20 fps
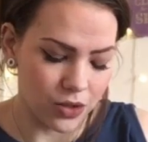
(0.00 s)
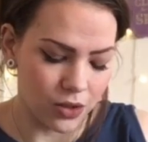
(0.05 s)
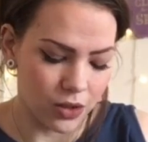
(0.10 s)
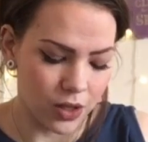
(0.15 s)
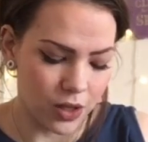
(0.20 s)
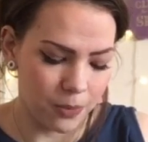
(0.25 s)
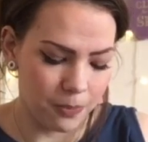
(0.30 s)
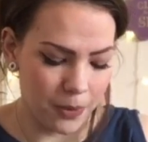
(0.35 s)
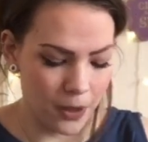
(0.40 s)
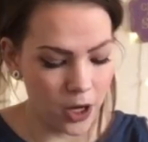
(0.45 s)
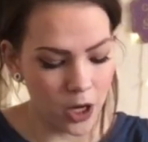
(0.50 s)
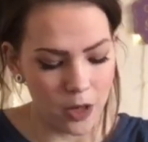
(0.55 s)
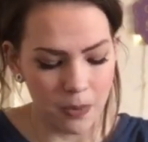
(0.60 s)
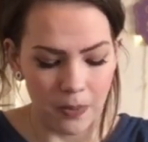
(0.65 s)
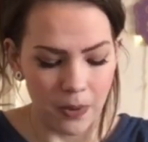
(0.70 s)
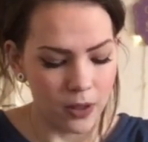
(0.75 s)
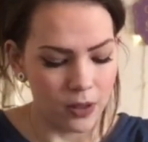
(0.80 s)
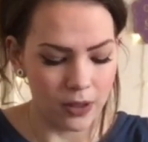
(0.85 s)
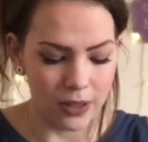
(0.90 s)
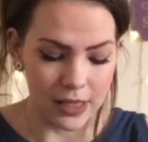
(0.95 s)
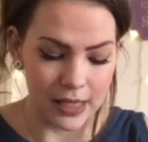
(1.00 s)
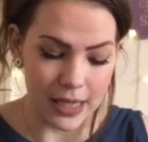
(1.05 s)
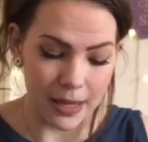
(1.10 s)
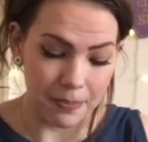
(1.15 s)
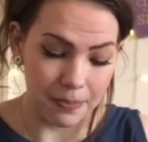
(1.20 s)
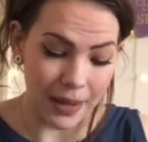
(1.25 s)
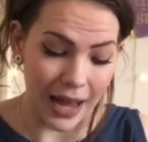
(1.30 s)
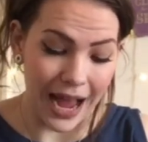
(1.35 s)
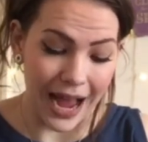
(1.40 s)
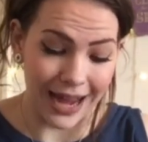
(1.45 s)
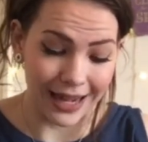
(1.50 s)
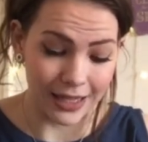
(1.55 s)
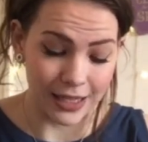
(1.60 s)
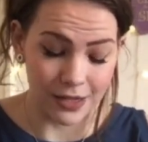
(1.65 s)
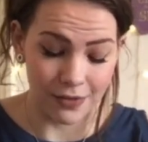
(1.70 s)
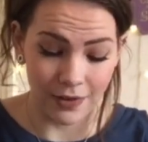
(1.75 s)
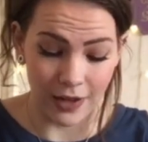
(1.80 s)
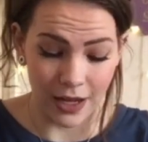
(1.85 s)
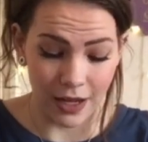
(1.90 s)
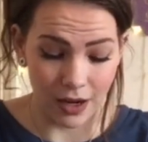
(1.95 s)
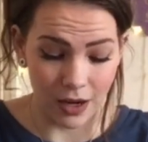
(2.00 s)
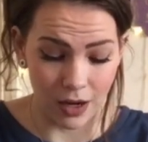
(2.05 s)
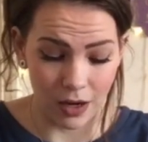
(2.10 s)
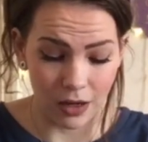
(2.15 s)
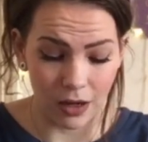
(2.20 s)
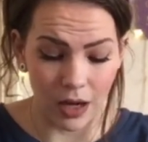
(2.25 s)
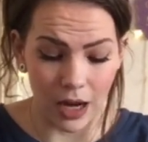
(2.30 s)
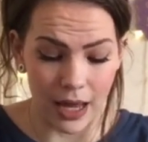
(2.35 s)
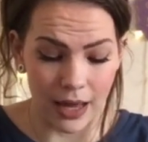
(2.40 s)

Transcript: your Purple Dip Activator,